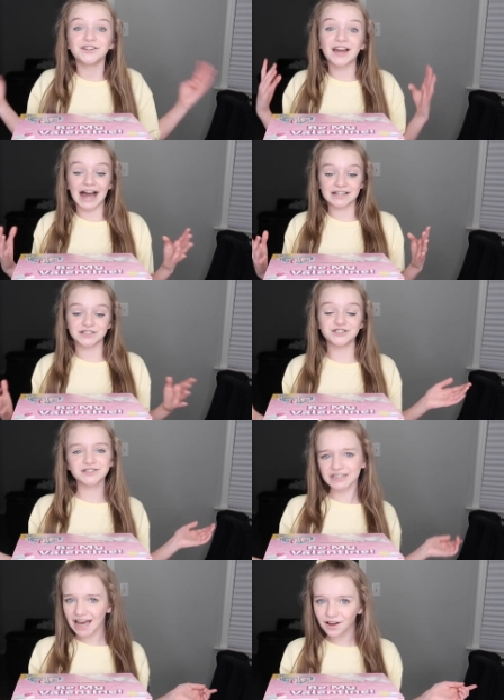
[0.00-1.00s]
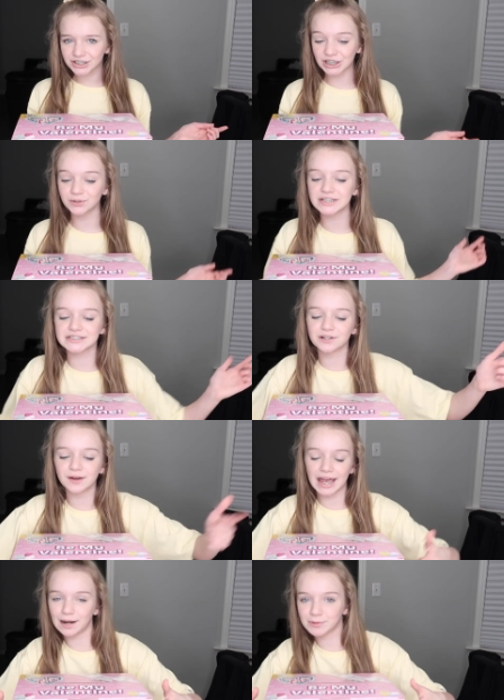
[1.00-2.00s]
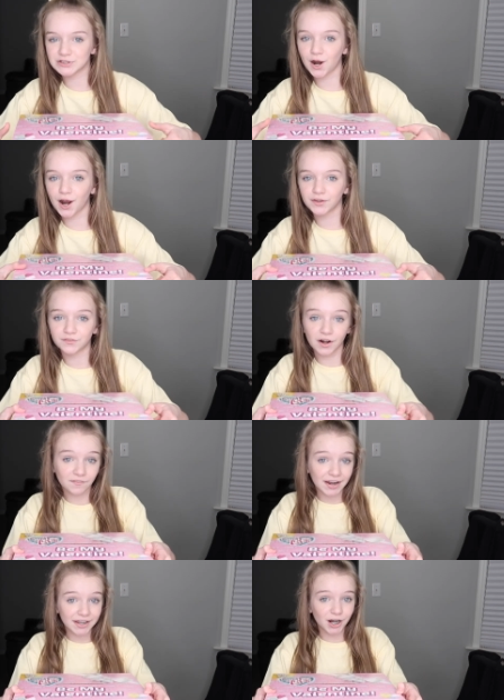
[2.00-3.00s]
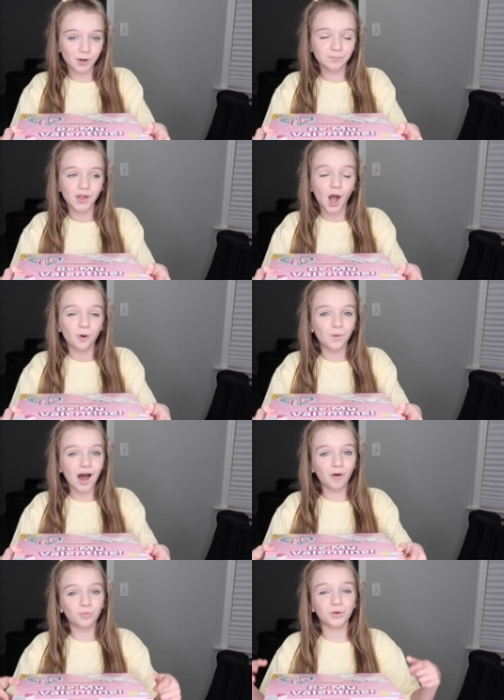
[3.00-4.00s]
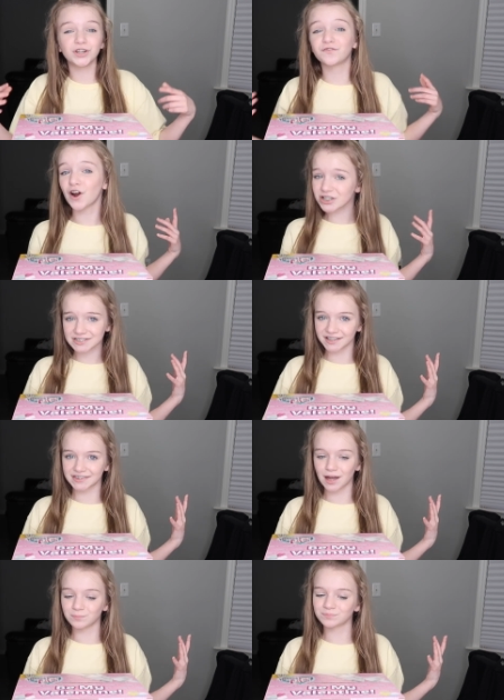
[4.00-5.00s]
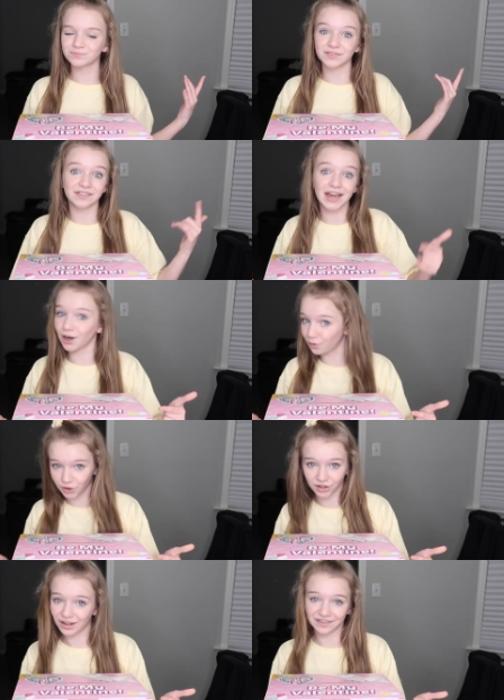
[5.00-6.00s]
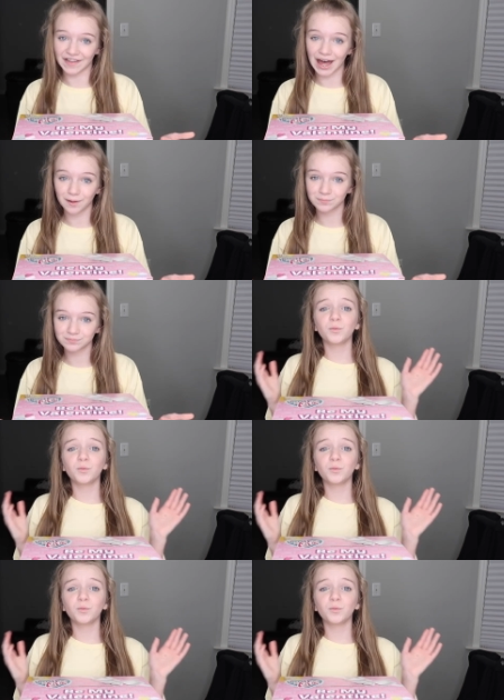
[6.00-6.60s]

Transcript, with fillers: You guys, do you see how cute these little animals are on the front right here? Well, when you first get them, they don't look like that.